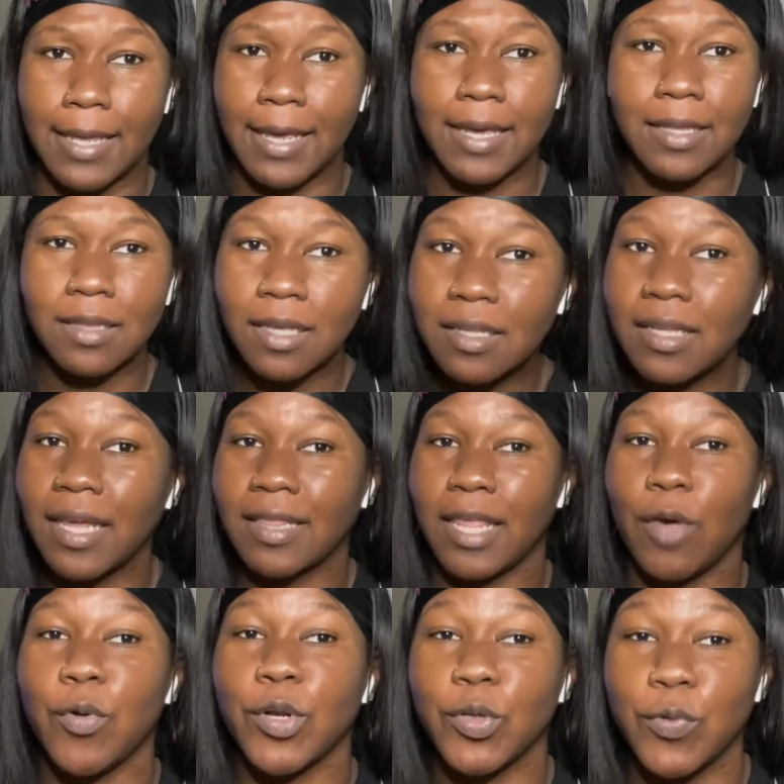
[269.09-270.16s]
they look like
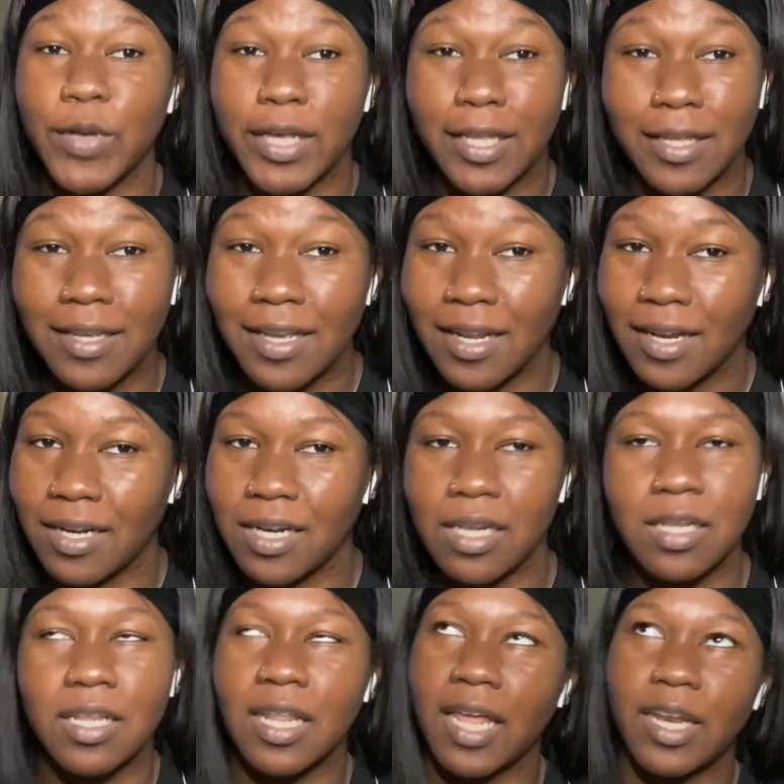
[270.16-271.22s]
they were doing good and we
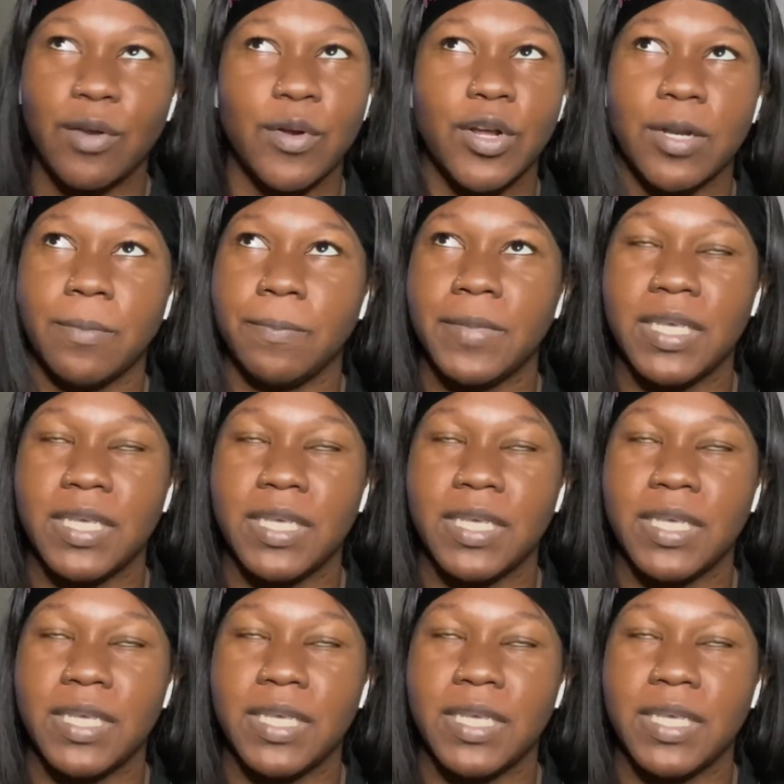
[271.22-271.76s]
look like they were gonna